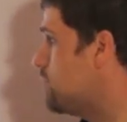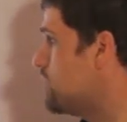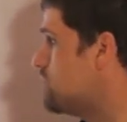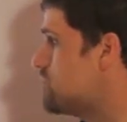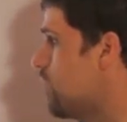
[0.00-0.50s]

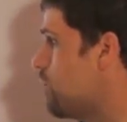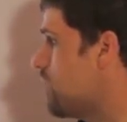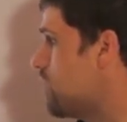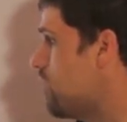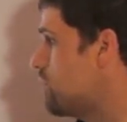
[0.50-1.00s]
you don't
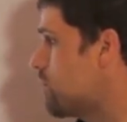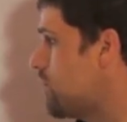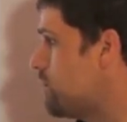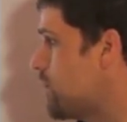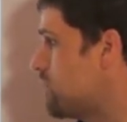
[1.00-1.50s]
want to
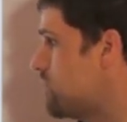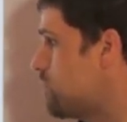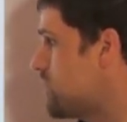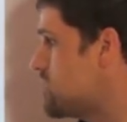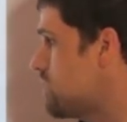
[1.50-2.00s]
overwhelm them with
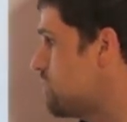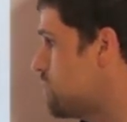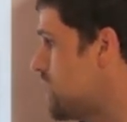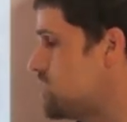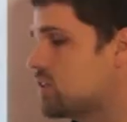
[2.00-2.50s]
too much
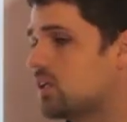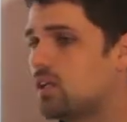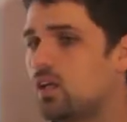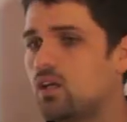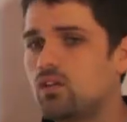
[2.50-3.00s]

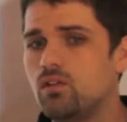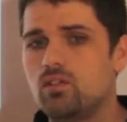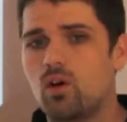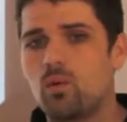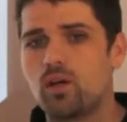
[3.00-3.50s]
information. You
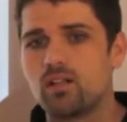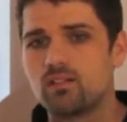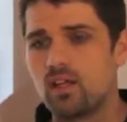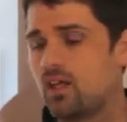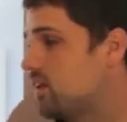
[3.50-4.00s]
don't want to
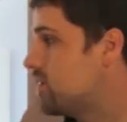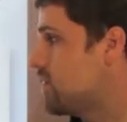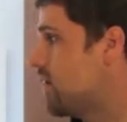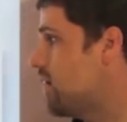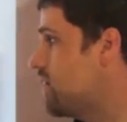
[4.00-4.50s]
send
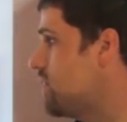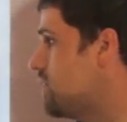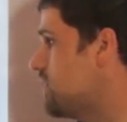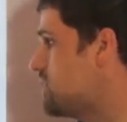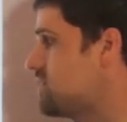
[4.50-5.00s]

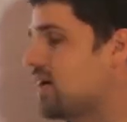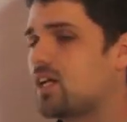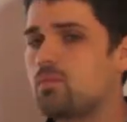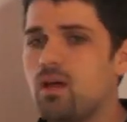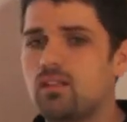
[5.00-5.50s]
a
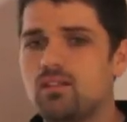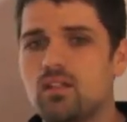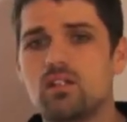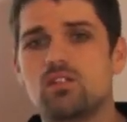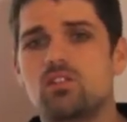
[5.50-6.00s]
second
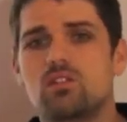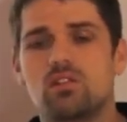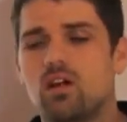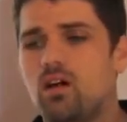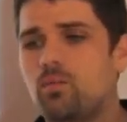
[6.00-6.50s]
message
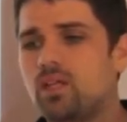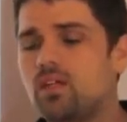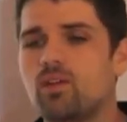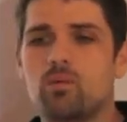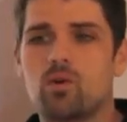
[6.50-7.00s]

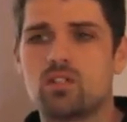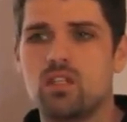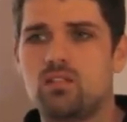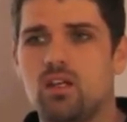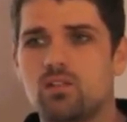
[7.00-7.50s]
giving more
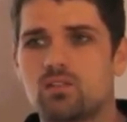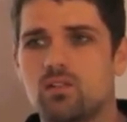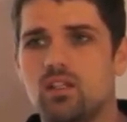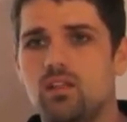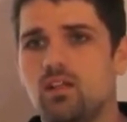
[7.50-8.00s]
details or
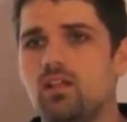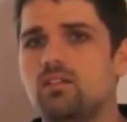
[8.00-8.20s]
anything